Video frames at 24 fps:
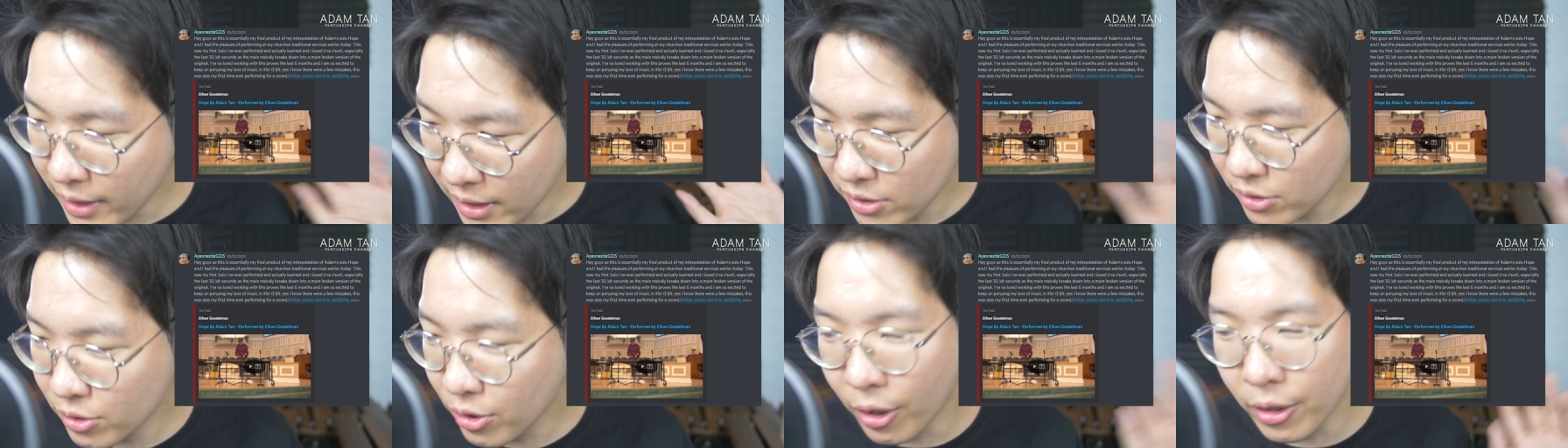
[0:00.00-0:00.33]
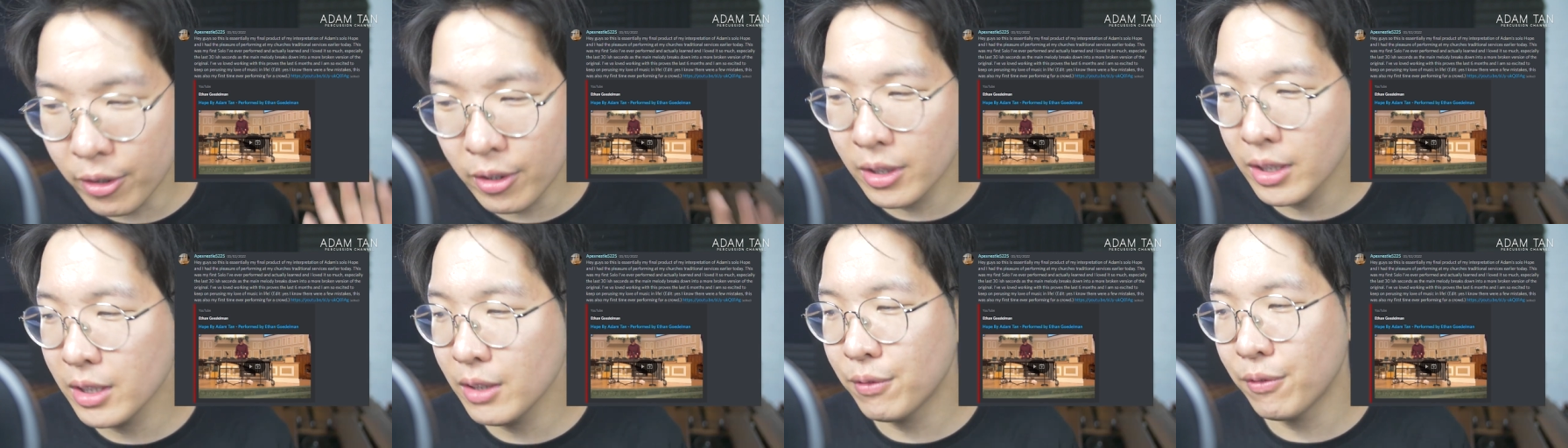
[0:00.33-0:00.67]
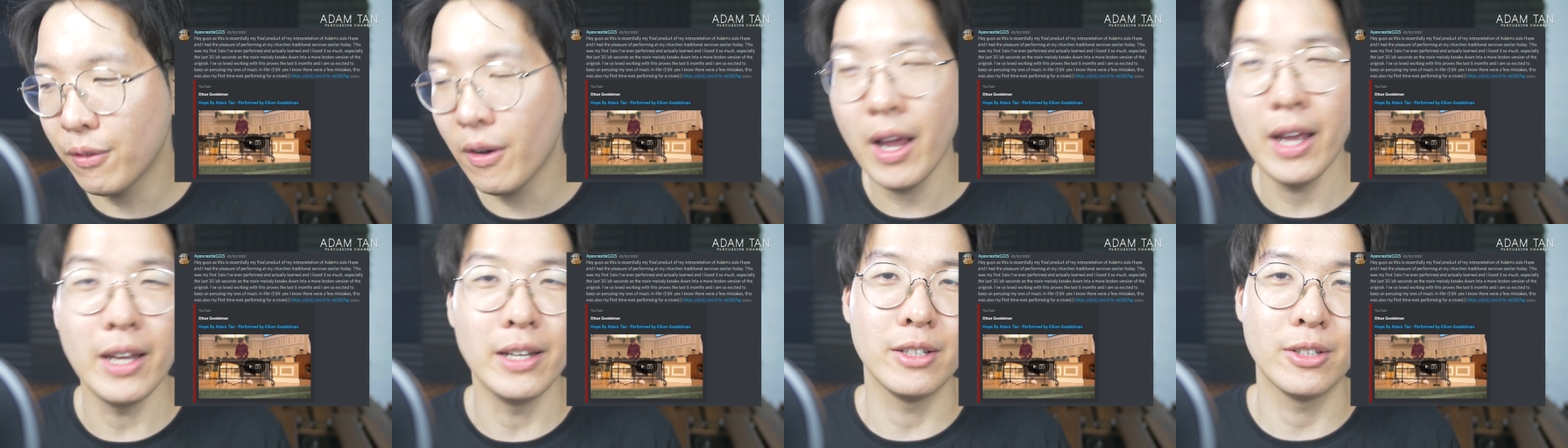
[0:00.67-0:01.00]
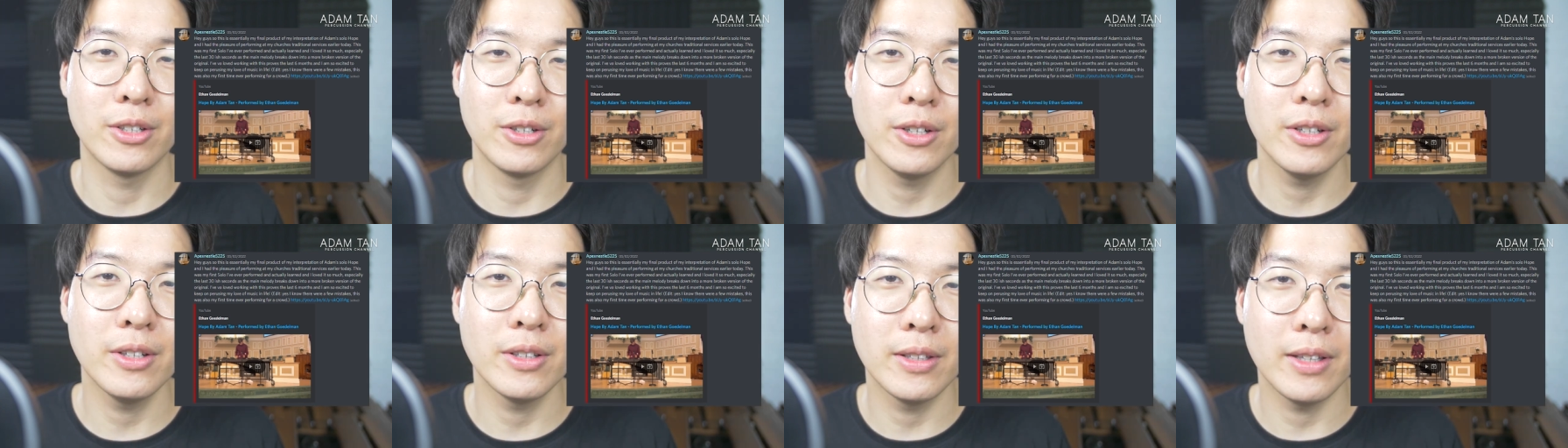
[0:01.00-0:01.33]
That's totally fine,
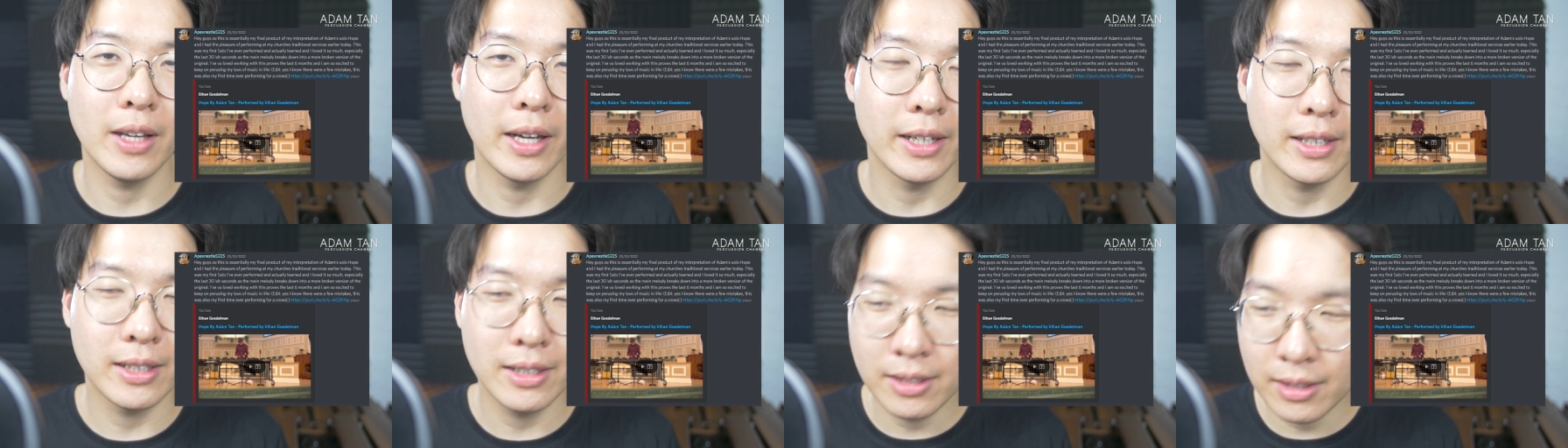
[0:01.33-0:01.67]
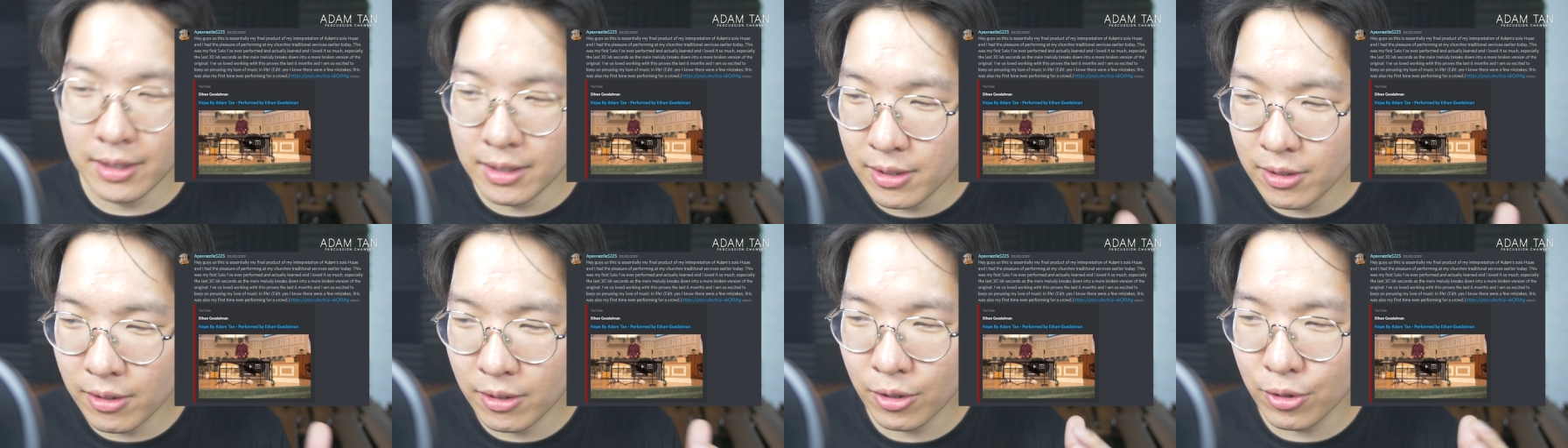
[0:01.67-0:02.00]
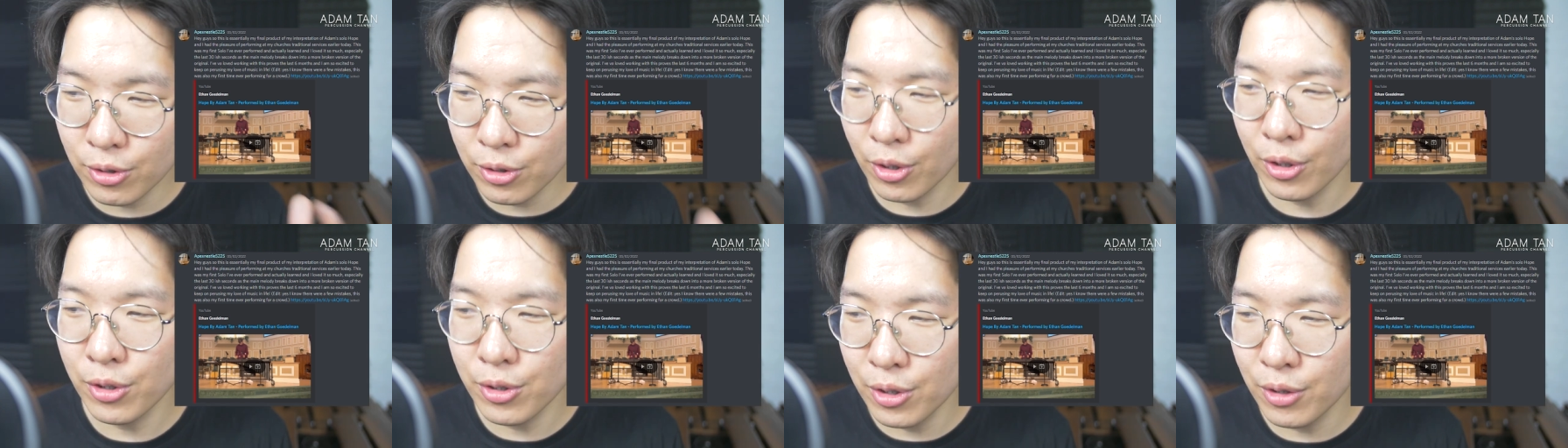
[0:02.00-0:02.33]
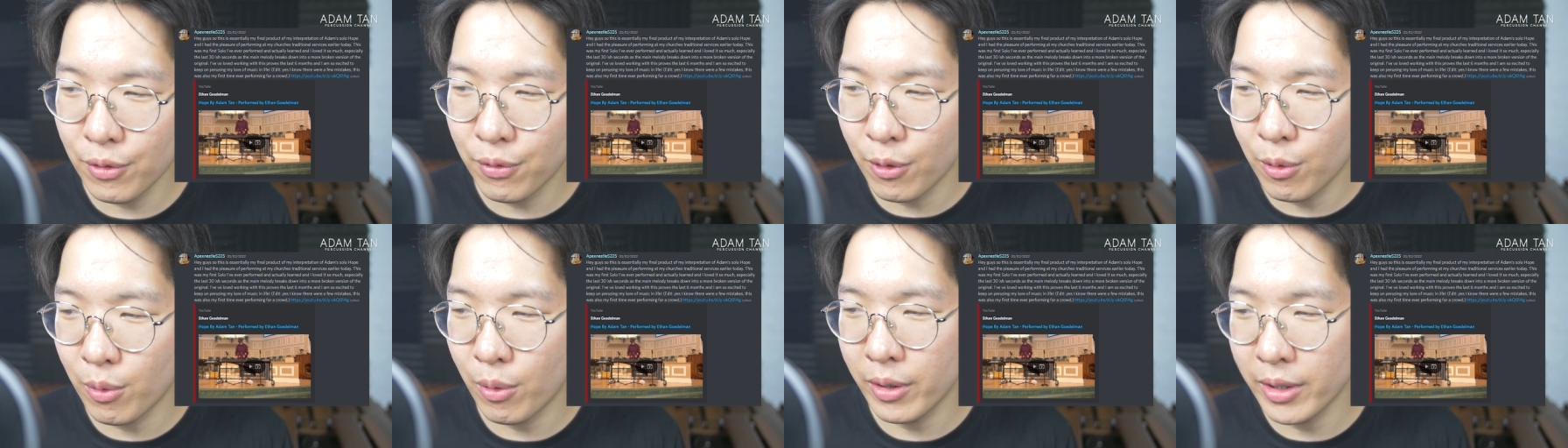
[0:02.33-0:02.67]
you know, like good on
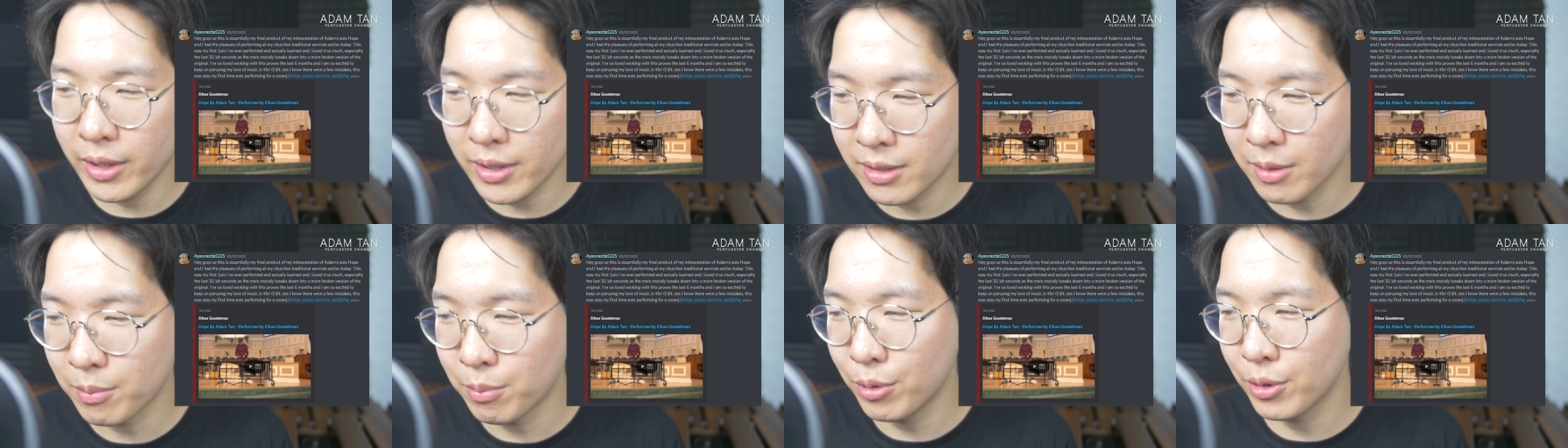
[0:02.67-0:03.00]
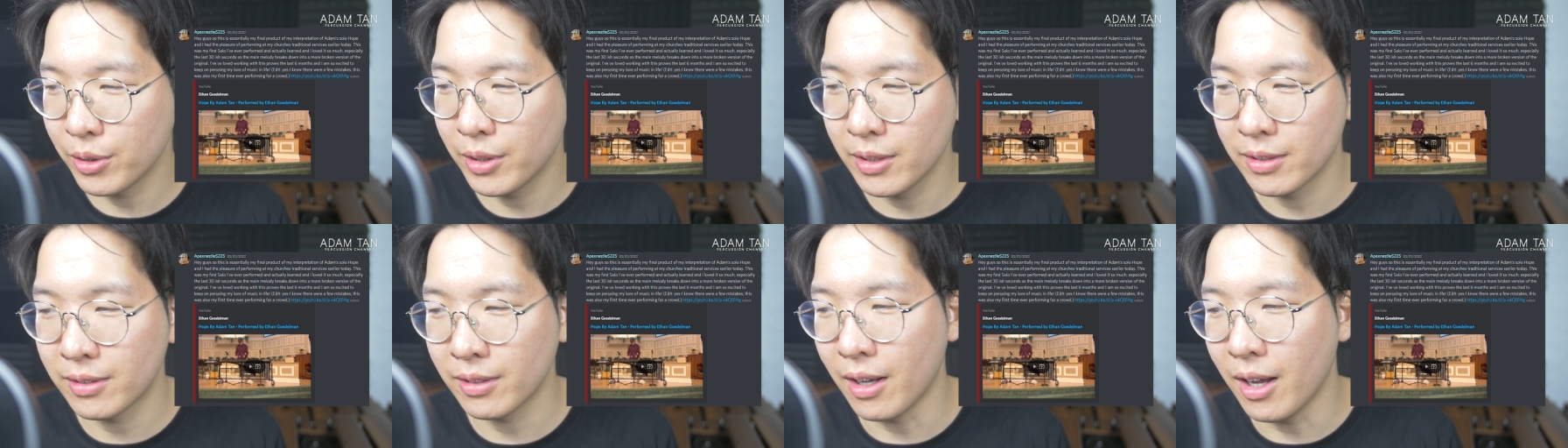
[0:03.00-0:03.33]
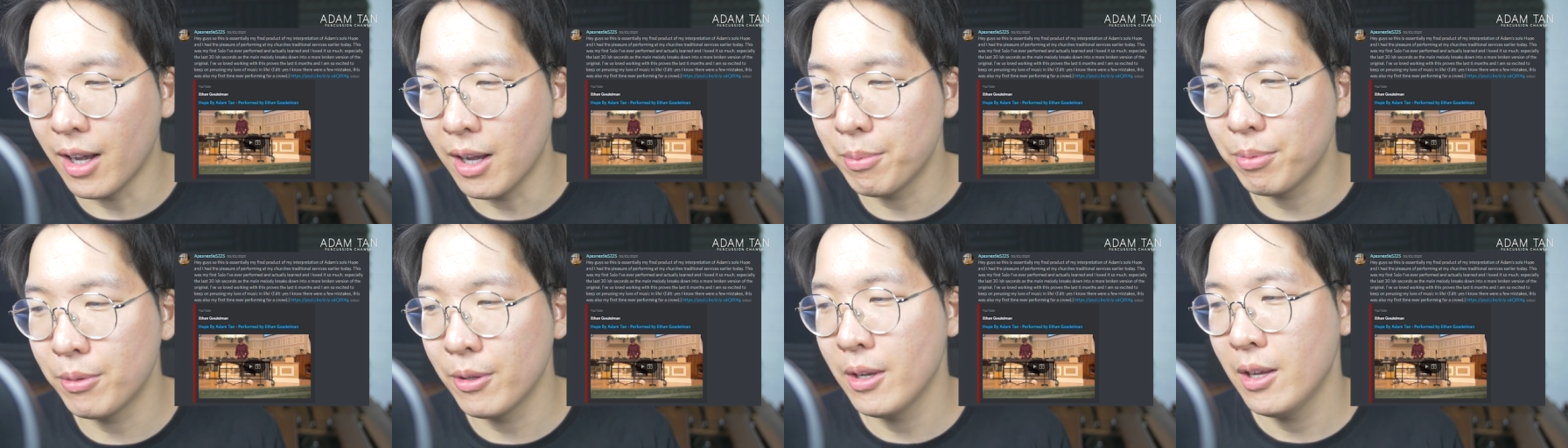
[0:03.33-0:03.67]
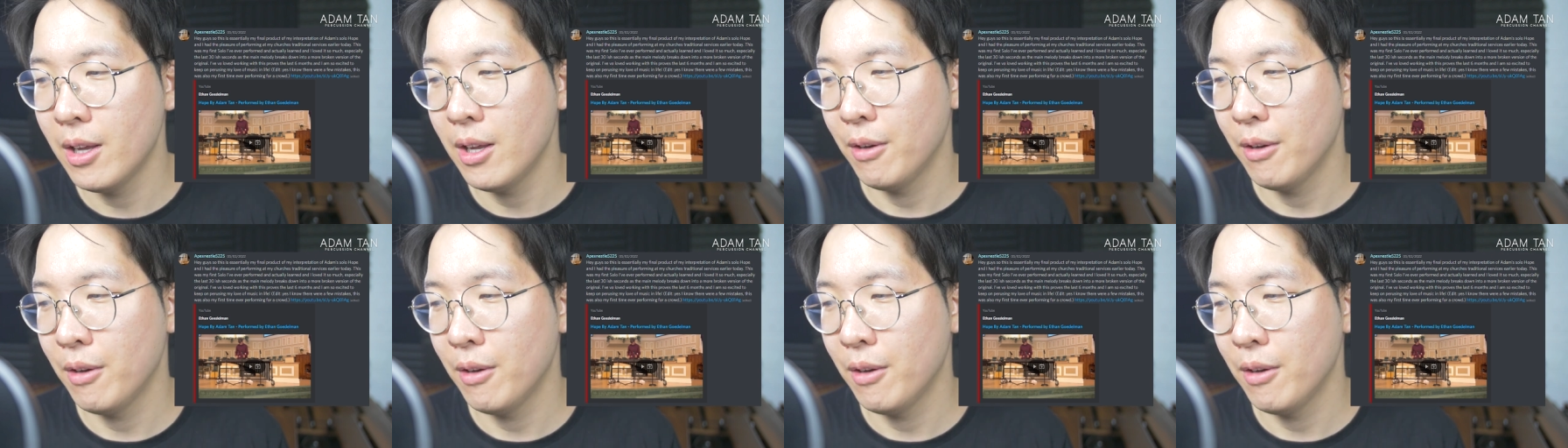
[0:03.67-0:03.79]
you for wanting to put this up,